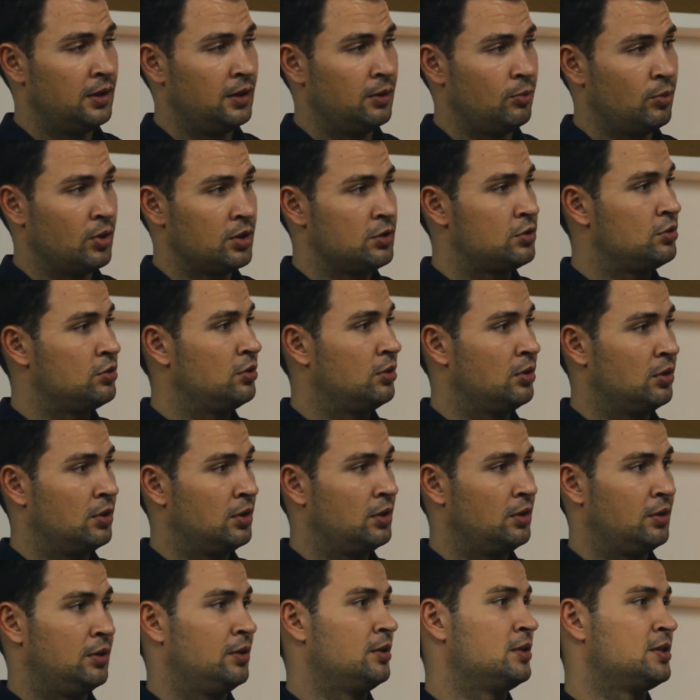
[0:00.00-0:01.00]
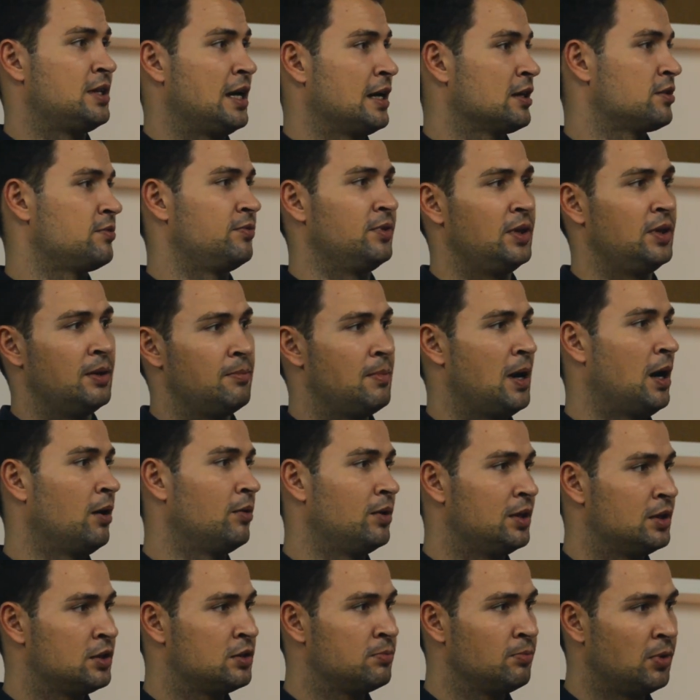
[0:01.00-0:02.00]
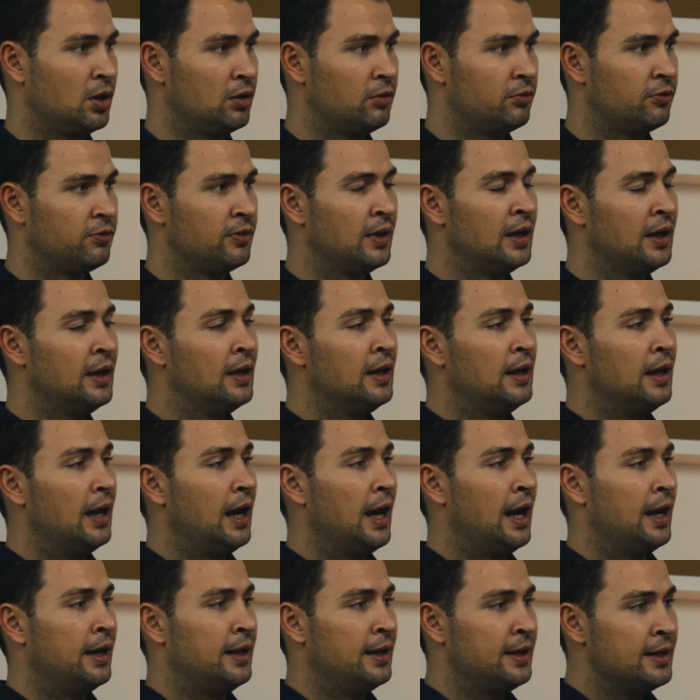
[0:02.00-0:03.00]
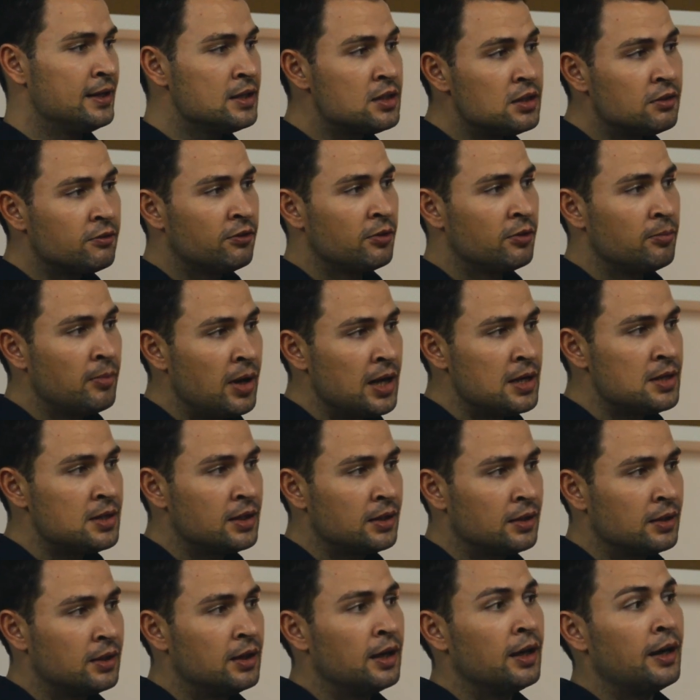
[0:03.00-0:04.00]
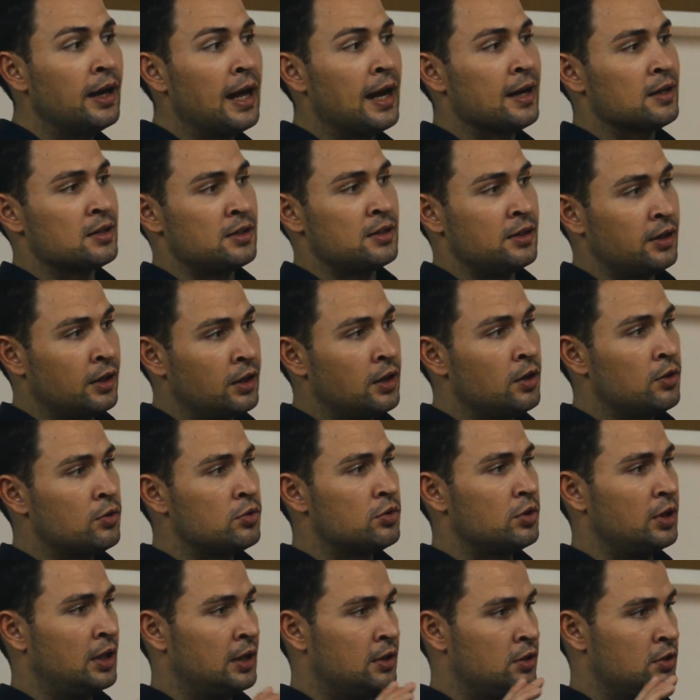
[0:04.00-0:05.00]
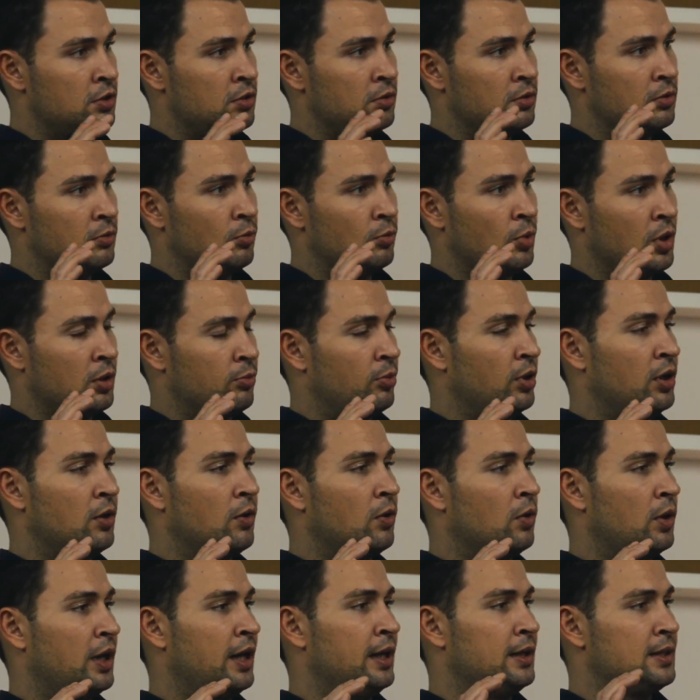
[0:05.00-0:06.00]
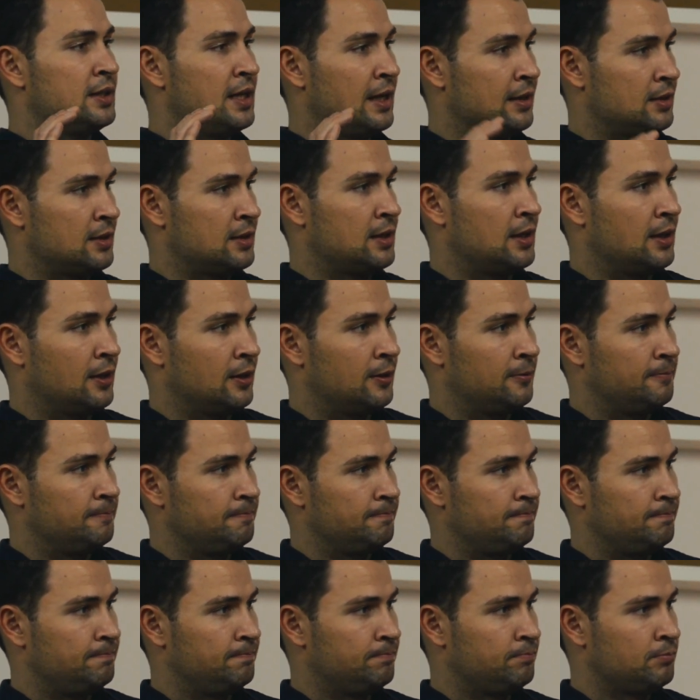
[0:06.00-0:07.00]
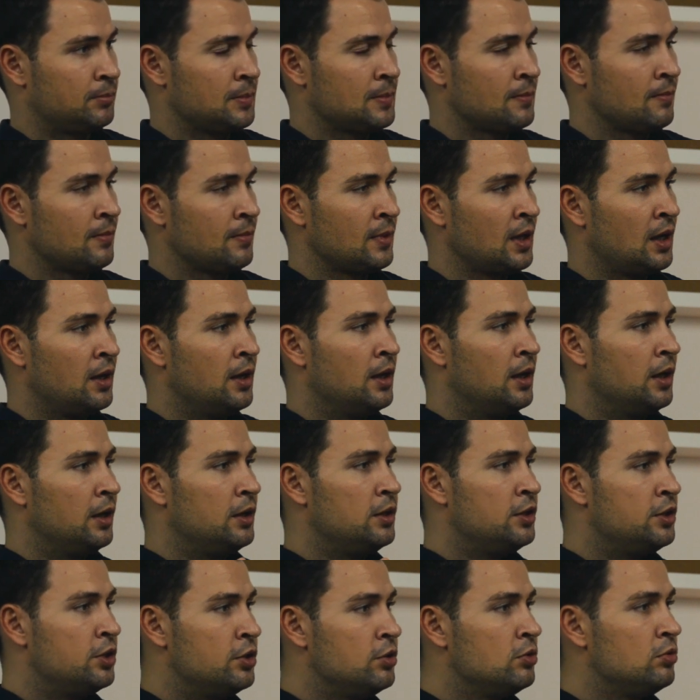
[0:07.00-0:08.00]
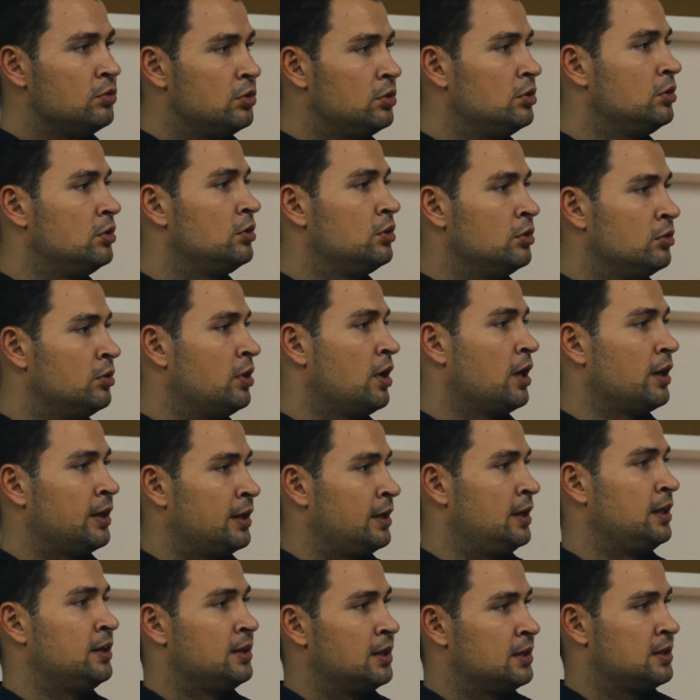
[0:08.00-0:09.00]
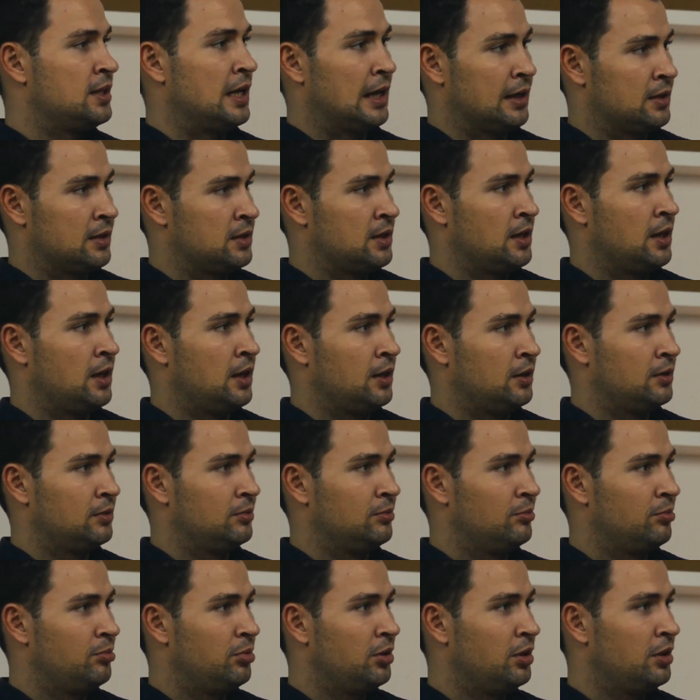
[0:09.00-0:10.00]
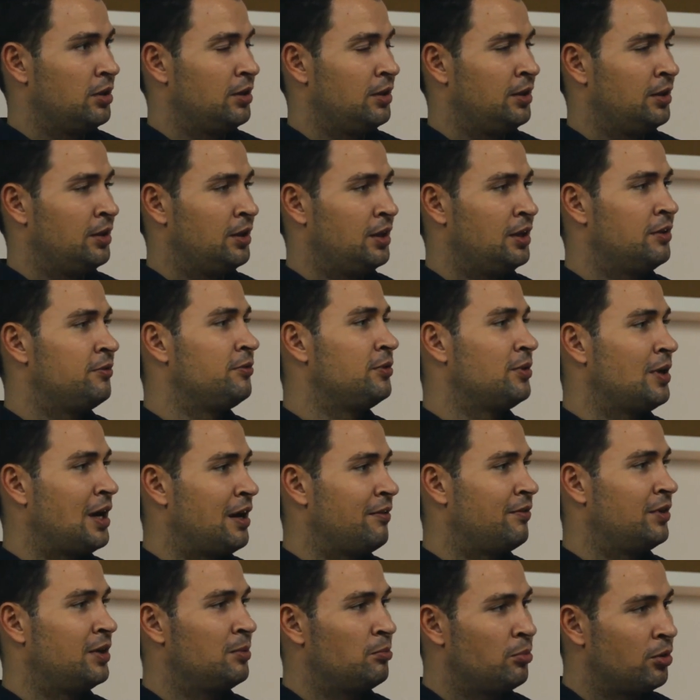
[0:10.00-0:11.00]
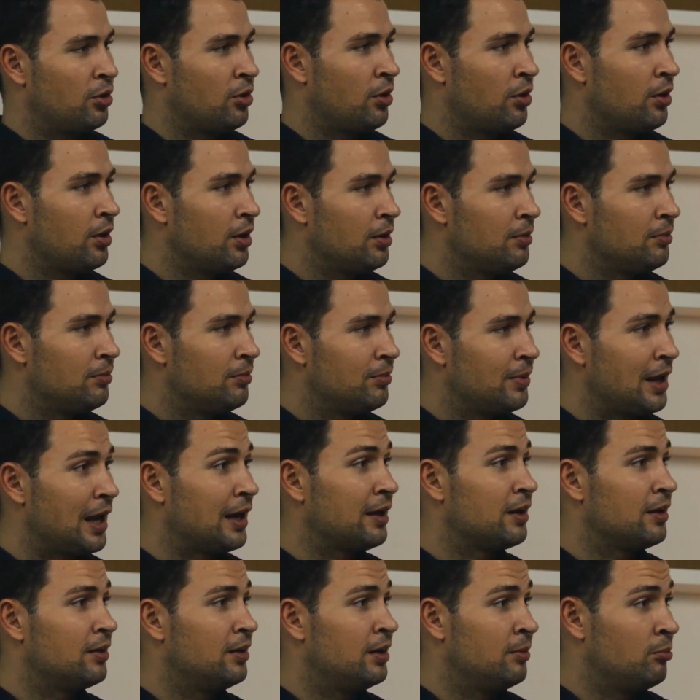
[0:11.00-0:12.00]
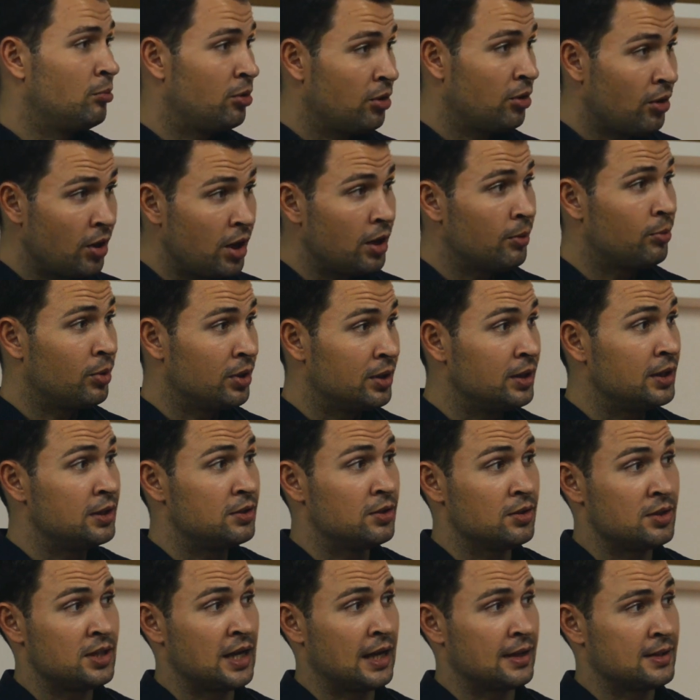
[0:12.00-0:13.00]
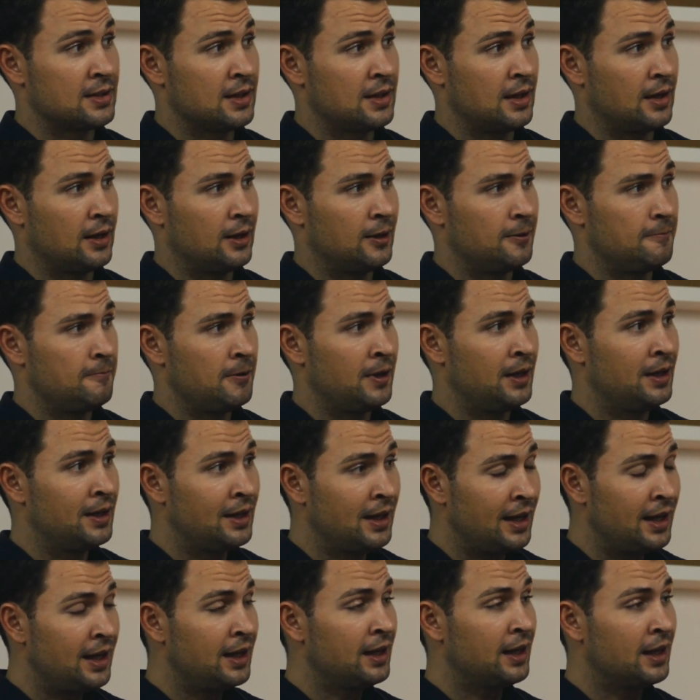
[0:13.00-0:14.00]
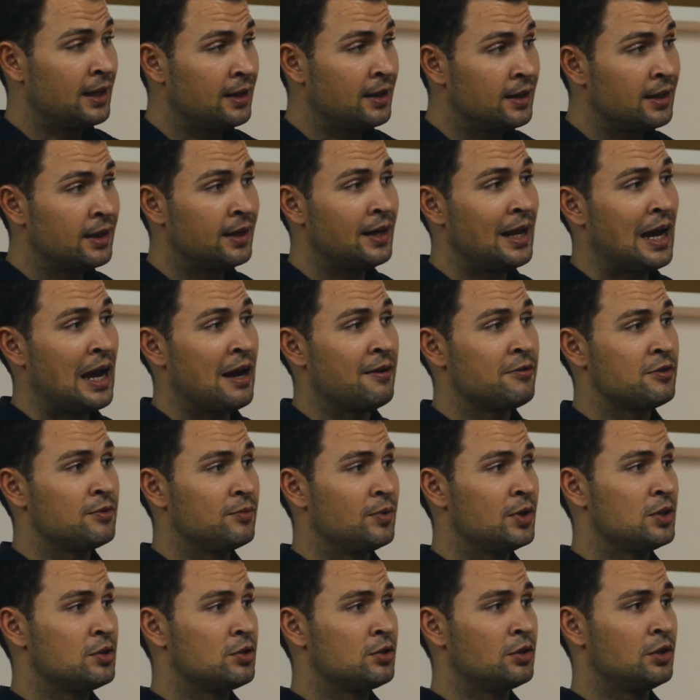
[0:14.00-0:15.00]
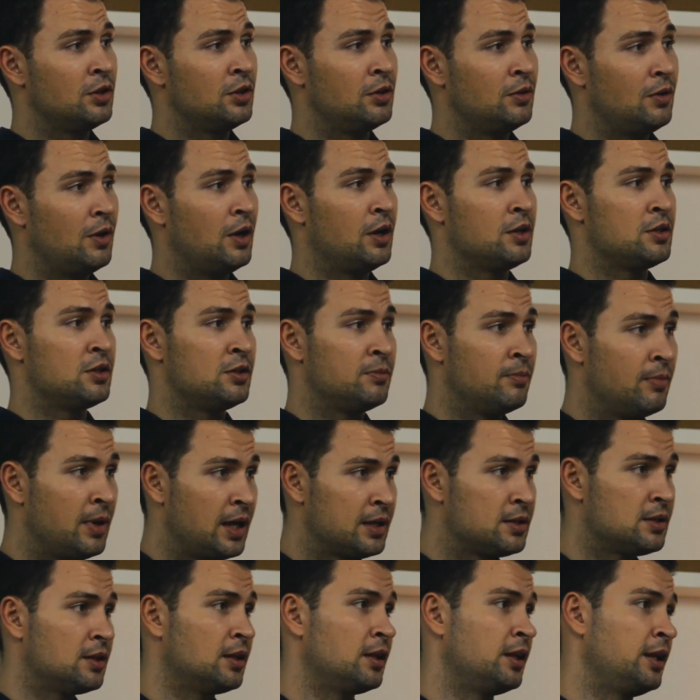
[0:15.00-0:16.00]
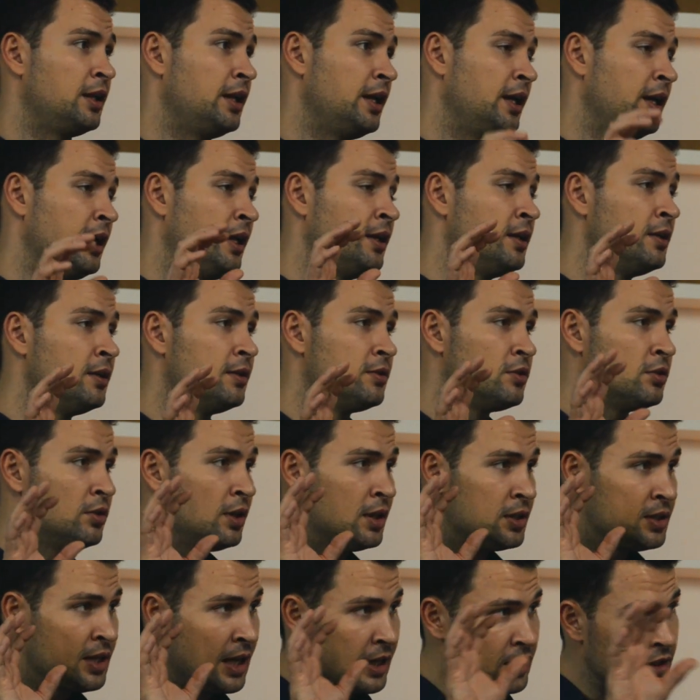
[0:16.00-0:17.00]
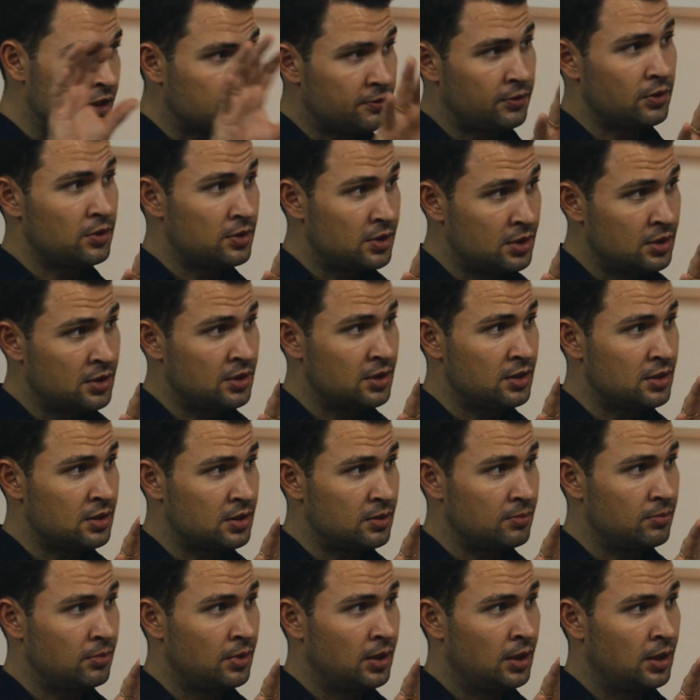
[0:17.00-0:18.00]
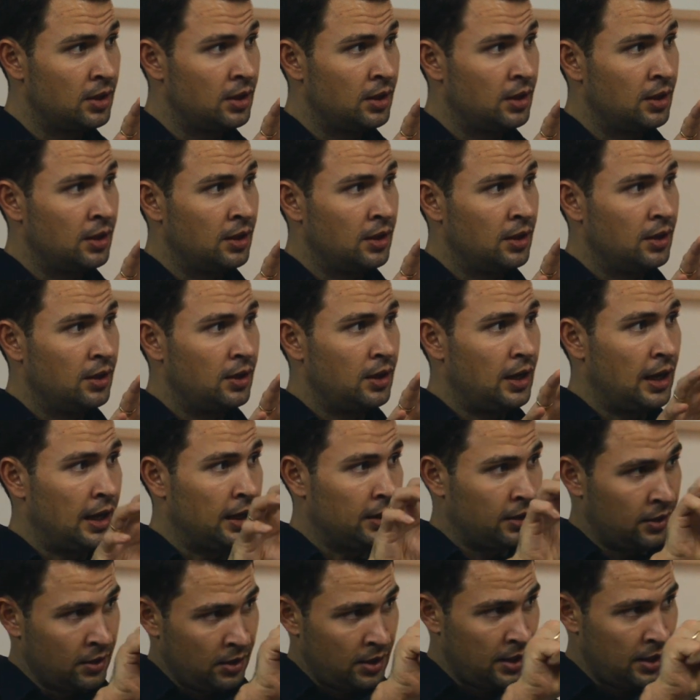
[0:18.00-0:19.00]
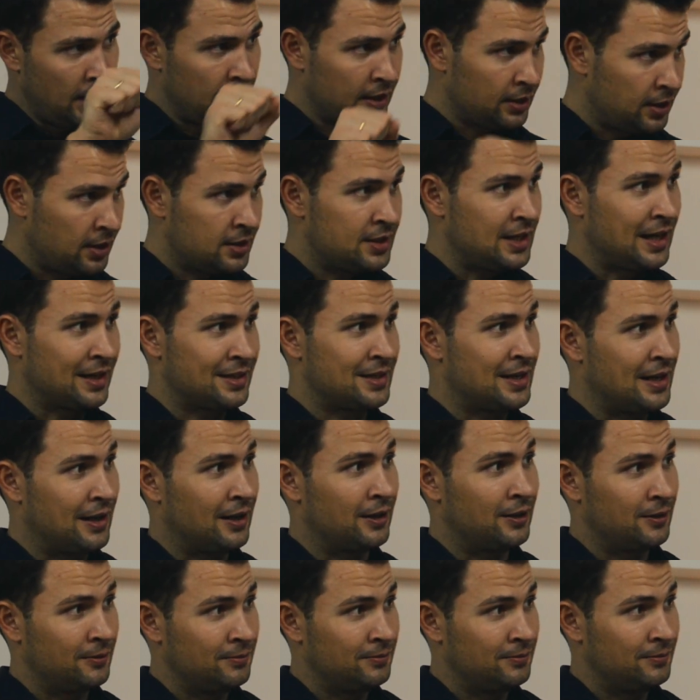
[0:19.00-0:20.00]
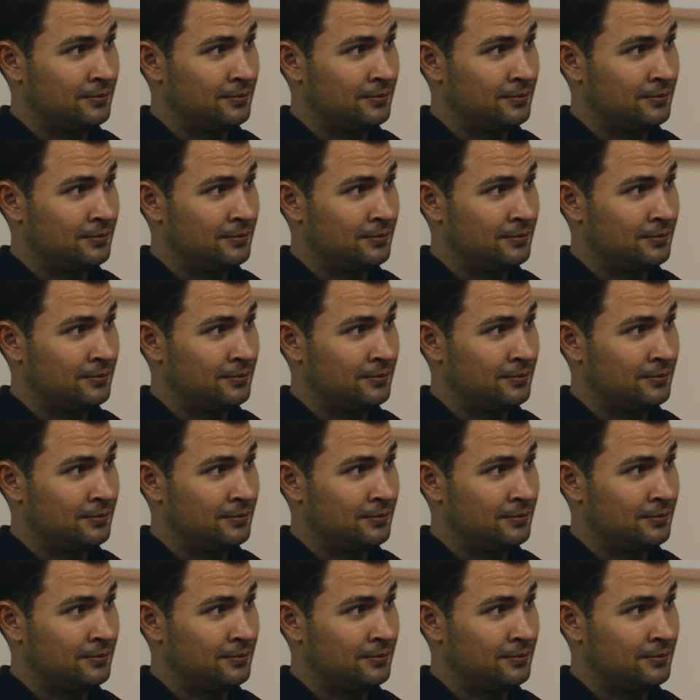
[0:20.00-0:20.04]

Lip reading: what's your tax-free amount each month, and this information then actually goes into what we call a tax card. You do not need the tax card, but if you have an employer, that employer would need your tax card, and they can then afterwards go automatically into the tax authority system and collect the tax card.